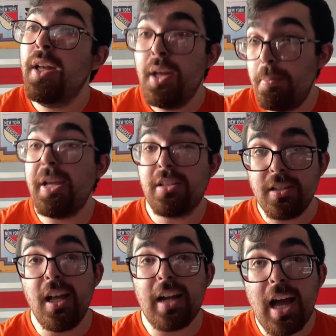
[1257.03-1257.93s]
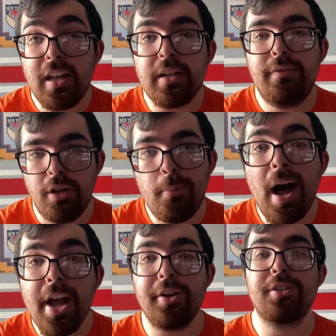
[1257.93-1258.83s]
Basically a guy like a Phil
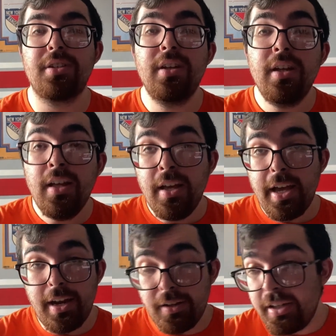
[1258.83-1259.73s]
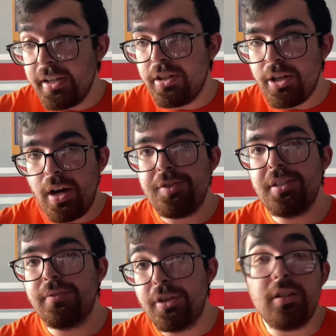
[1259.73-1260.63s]
Myers. And looking into the offseason
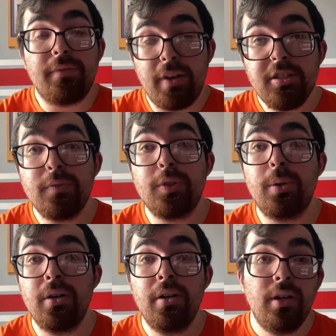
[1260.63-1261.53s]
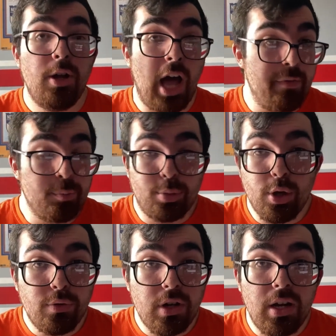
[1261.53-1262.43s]
for the defensive core, Ivan
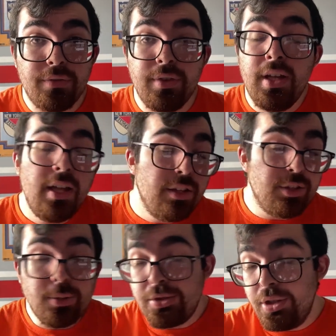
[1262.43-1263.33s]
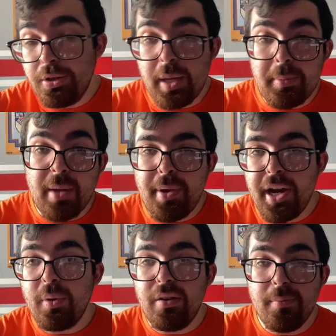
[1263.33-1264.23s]
Provorov, do you still keep that pairing
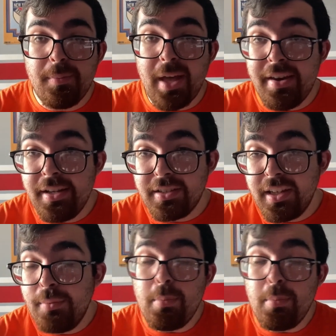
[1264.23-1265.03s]
with him and Nat Niskanen?